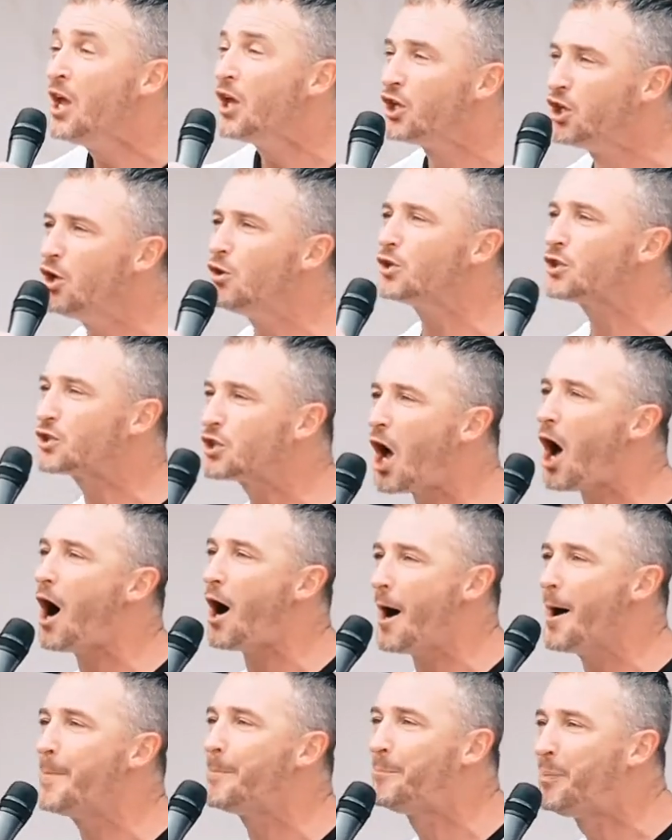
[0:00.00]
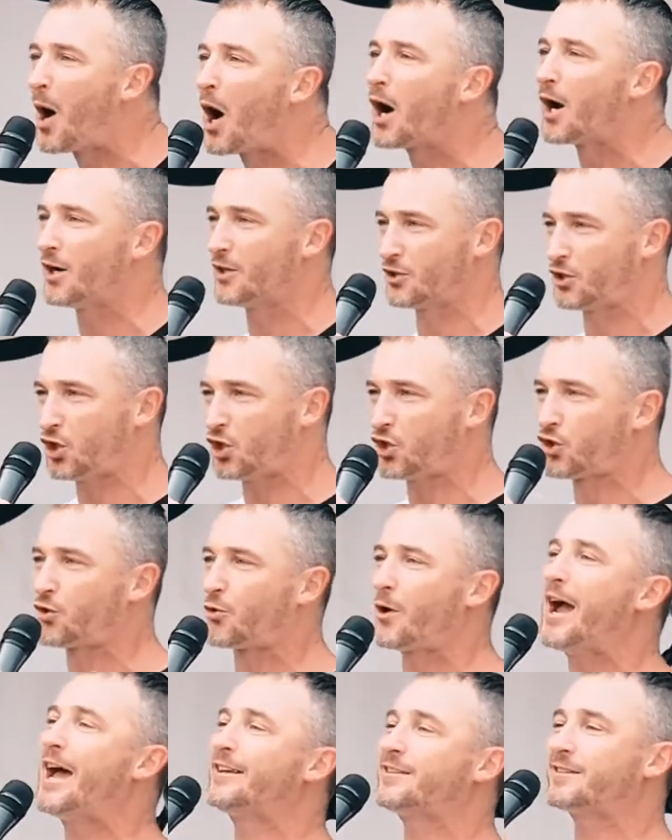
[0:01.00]
you saw a bird
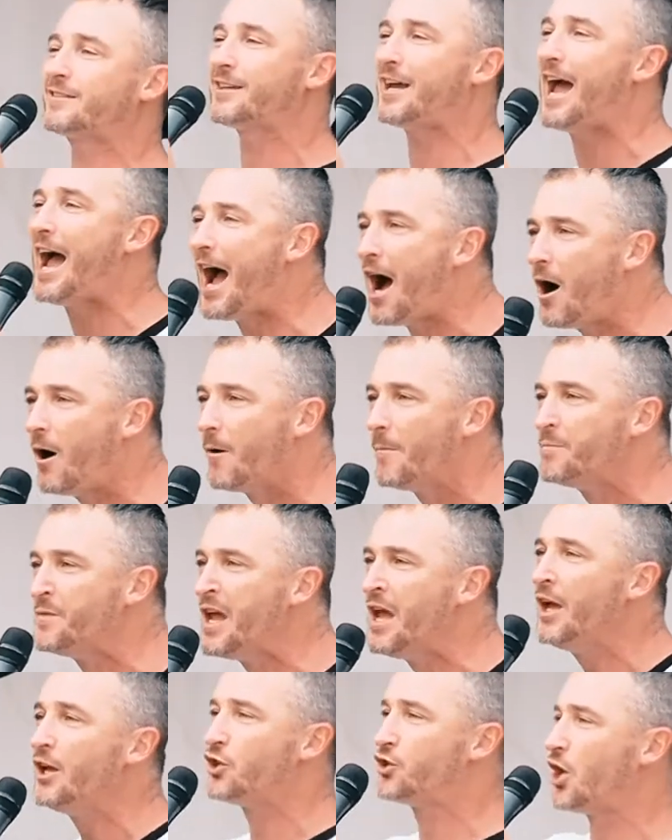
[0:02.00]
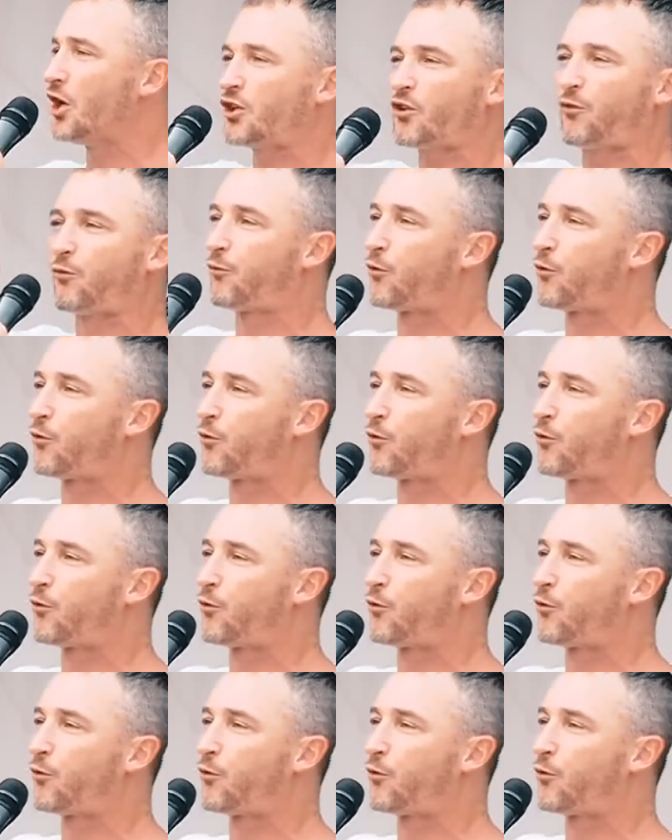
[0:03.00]
stressed out, just